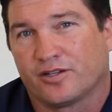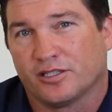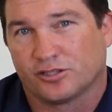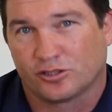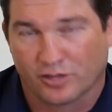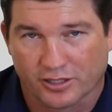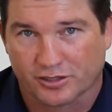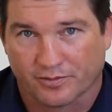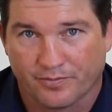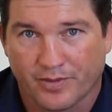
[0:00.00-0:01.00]

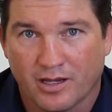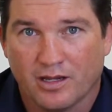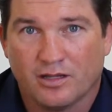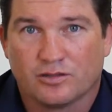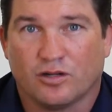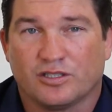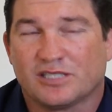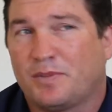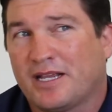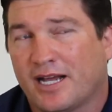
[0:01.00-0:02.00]
construction. So
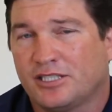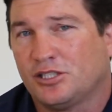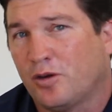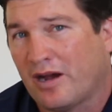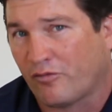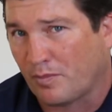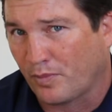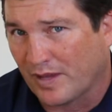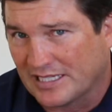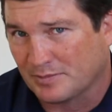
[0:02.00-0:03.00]
just because you have
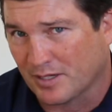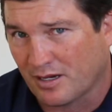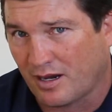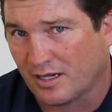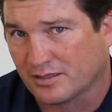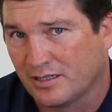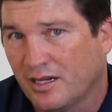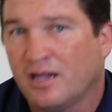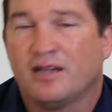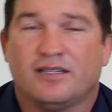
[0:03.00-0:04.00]
replacement cost
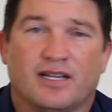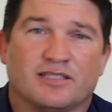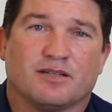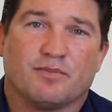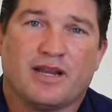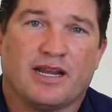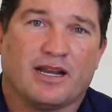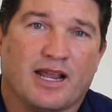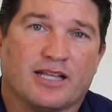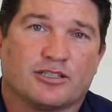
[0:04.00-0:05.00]
doesn't
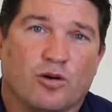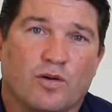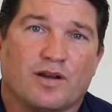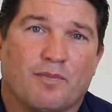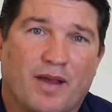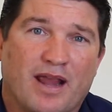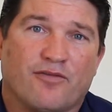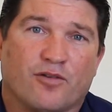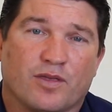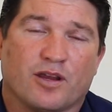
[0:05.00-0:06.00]
mean it's going to pay
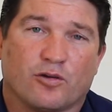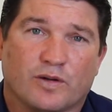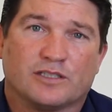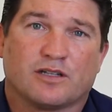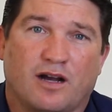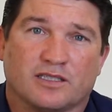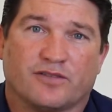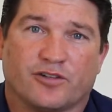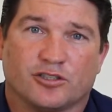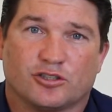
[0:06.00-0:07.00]
for the increased cost
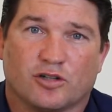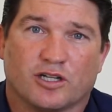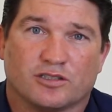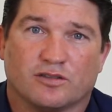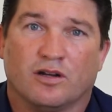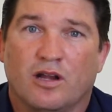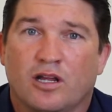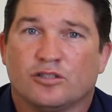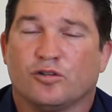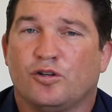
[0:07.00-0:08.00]
of construction.
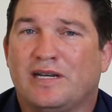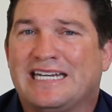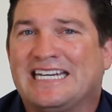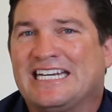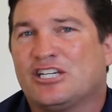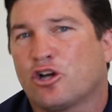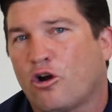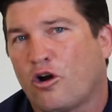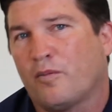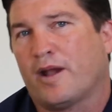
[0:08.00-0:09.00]
So you need to
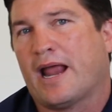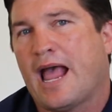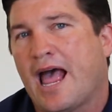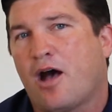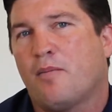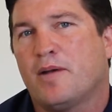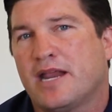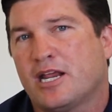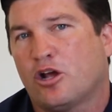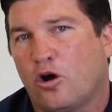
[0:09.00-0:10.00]
determine how
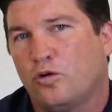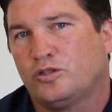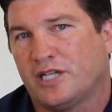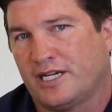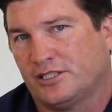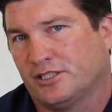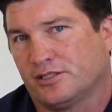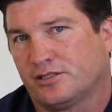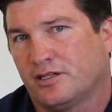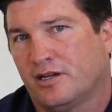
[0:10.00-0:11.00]
many code
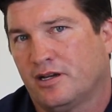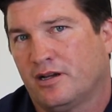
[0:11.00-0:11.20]
changes,